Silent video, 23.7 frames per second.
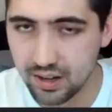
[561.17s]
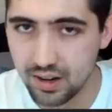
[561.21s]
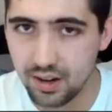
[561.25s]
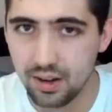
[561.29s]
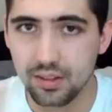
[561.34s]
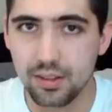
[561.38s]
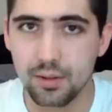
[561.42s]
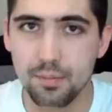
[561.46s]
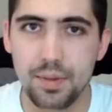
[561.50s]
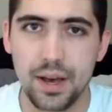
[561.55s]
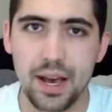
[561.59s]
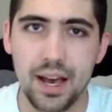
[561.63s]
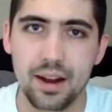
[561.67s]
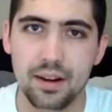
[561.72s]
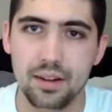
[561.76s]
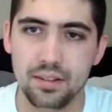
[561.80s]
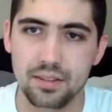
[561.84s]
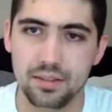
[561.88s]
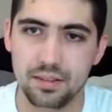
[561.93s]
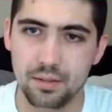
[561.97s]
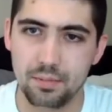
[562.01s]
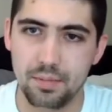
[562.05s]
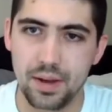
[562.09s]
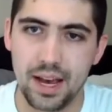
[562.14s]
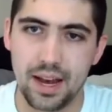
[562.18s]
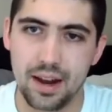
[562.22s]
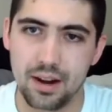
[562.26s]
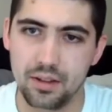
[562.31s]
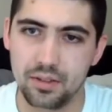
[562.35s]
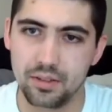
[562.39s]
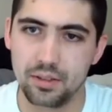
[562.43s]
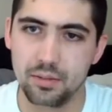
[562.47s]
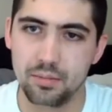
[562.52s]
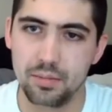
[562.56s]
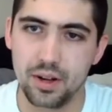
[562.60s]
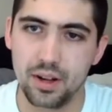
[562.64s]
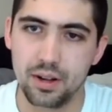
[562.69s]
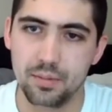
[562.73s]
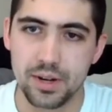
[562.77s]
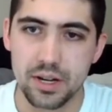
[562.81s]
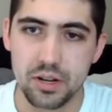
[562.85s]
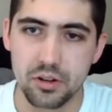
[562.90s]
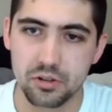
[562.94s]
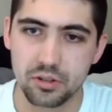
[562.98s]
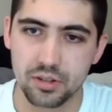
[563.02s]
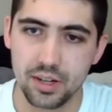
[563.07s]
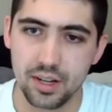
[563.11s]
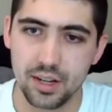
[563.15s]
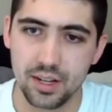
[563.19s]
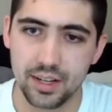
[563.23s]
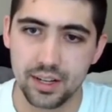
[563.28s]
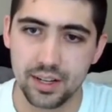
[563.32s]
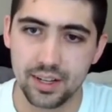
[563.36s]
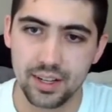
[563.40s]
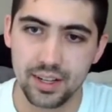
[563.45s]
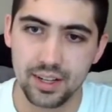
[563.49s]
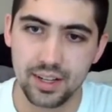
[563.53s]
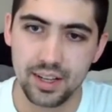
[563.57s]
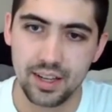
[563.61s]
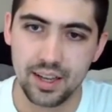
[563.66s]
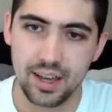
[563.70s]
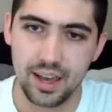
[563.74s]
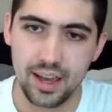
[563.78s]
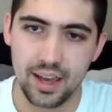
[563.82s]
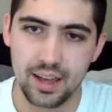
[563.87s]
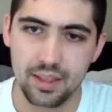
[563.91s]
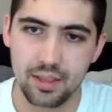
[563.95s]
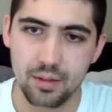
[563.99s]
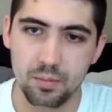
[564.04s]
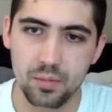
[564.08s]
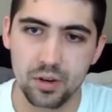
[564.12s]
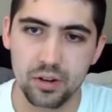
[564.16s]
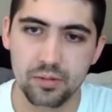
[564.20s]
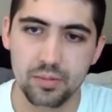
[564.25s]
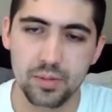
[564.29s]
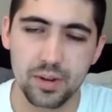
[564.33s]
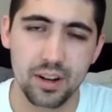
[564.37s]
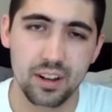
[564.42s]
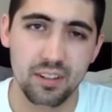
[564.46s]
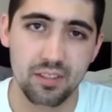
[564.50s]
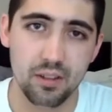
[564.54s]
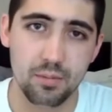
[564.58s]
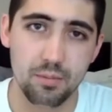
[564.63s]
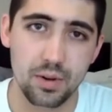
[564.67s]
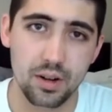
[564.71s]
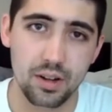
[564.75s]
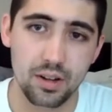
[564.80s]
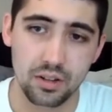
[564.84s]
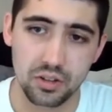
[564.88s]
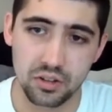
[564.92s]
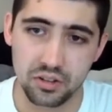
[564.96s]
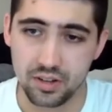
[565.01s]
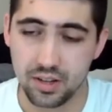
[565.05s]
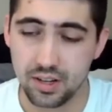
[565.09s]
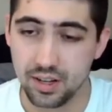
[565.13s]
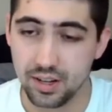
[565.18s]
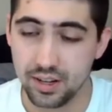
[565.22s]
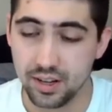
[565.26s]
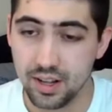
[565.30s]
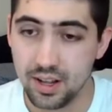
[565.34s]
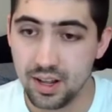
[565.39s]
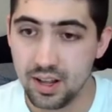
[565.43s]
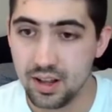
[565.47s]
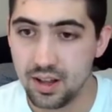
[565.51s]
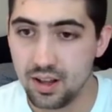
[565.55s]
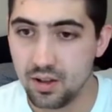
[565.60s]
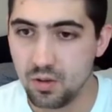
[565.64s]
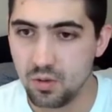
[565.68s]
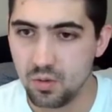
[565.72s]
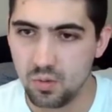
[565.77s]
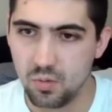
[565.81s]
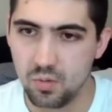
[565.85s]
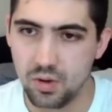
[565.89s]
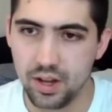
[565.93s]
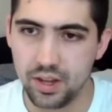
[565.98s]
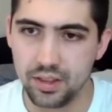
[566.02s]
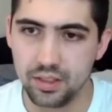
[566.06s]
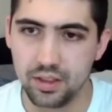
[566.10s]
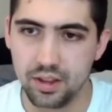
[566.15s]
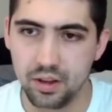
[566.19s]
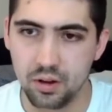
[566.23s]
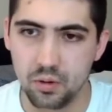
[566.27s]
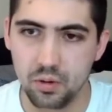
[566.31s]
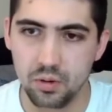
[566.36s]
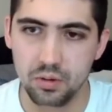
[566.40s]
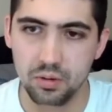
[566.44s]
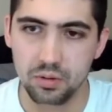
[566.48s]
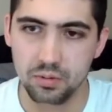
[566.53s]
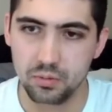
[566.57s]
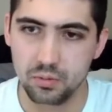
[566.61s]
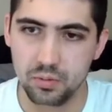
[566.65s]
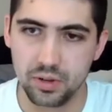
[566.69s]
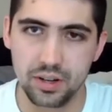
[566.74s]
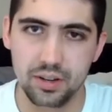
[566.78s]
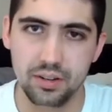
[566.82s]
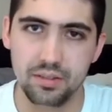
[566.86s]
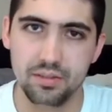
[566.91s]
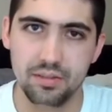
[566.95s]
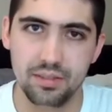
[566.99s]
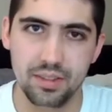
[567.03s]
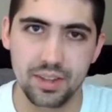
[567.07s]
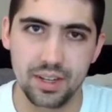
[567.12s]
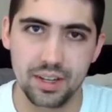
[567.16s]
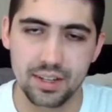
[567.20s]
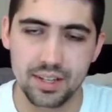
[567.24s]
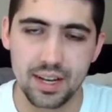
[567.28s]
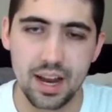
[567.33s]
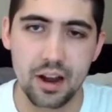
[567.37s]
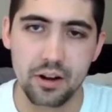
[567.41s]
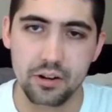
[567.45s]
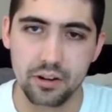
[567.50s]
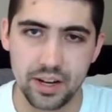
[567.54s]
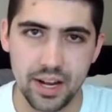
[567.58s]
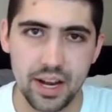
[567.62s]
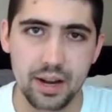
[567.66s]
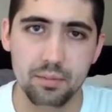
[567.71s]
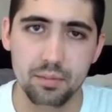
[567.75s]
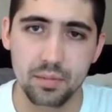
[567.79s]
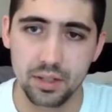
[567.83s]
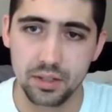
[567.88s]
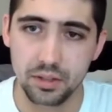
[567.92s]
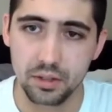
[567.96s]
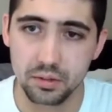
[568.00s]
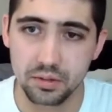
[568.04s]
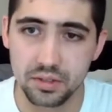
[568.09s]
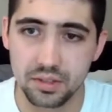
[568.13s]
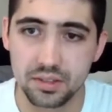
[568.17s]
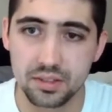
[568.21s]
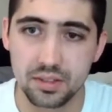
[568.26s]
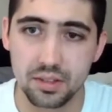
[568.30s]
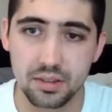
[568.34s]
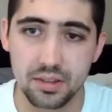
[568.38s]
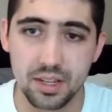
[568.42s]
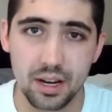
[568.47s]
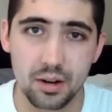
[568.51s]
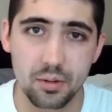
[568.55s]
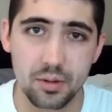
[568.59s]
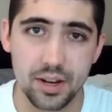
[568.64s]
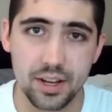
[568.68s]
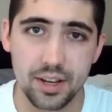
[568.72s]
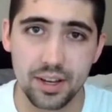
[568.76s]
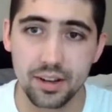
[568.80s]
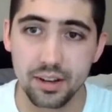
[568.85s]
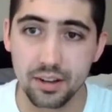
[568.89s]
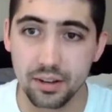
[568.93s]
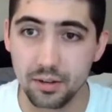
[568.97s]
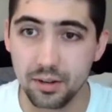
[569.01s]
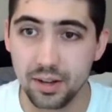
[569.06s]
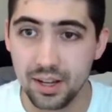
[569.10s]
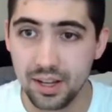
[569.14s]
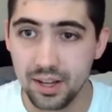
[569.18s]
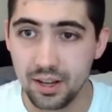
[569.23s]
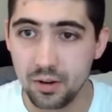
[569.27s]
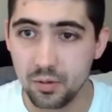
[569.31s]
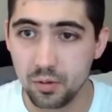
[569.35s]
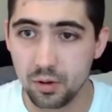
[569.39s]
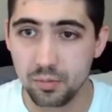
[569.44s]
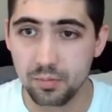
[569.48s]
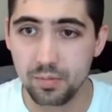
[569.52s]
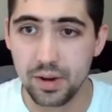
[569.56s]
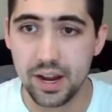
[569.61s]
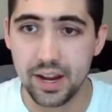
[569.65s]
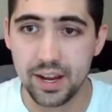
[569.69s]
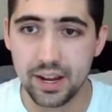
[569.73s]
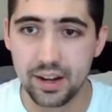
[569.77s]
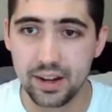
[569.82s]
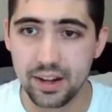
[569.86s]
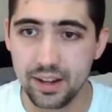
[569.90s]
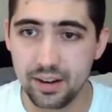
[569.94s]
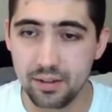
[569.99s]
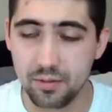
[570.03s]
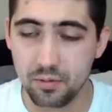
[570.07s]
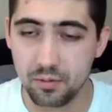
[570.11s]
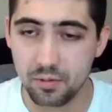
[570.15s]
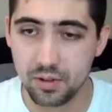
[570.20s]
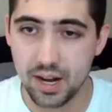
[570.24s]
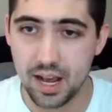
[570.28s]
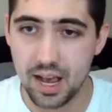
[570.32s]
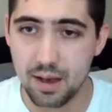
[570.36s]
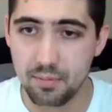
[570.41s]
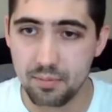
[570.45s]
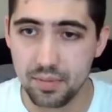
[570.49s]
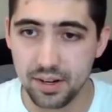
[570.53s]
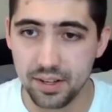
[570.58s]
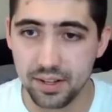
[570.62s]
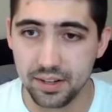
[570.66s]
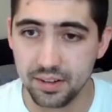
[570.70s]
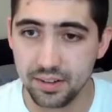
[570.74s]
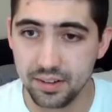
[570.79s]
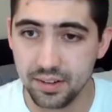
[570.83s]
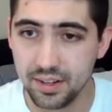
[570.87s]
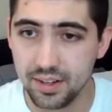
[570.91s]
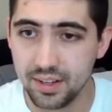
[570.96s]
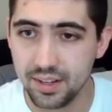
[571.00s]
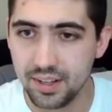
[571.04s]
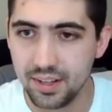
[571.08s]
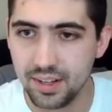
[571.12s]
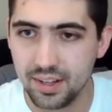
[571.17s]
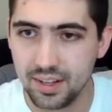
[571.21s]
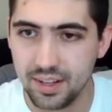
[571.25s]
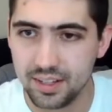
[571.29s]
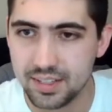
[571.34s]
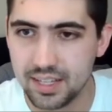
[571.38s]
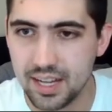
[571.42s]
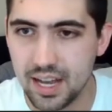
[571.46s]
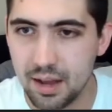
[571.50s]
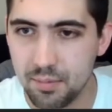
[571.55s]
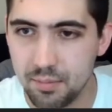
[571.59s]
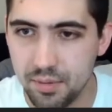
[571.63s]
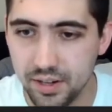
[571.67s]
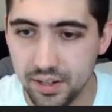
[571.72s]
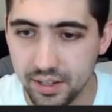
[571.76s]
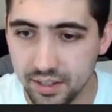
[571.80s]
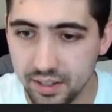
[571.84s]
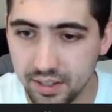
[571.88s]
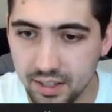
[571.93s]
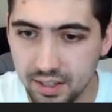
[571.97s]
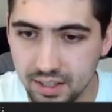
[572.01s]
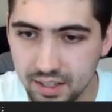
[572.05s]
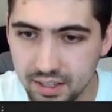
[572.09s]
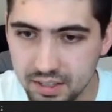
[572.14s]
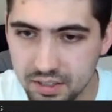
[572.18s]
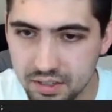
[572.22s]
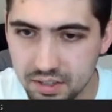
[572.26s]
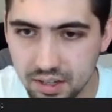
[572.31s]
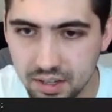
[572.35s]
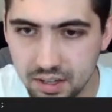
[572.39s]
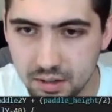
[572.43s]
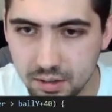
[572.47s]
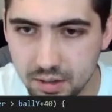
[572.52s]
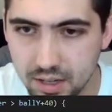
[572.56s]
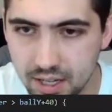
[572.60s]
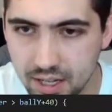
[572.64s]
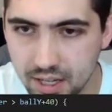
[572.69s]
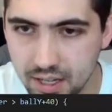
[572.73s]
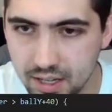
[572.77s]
the paddle and the ball be drawn, and the movement of the ball drawn when the entire game loads. So there we go. We're making it. We're happening. It's happening. So